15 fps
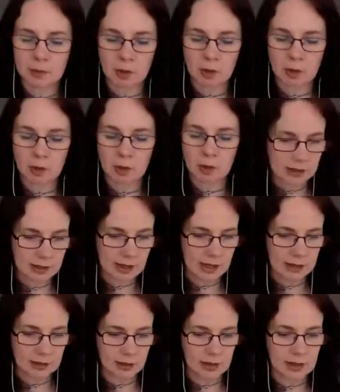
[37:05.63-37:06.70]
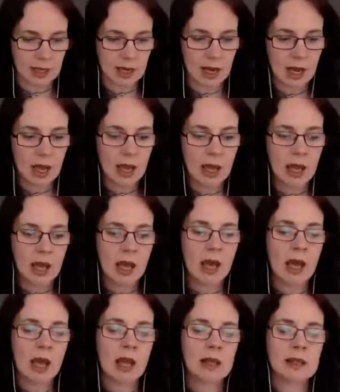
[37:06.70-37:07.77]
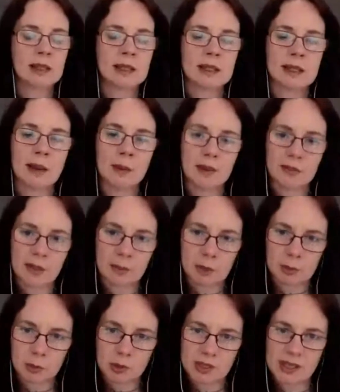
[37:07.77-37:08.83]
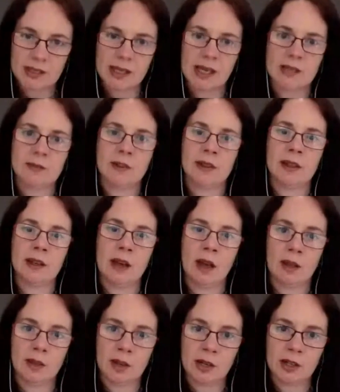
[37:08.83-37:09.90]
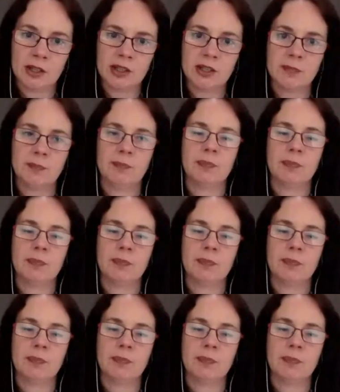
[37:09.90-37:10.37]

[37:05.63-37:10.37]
all kinds of standards. Some of them were more successful than others.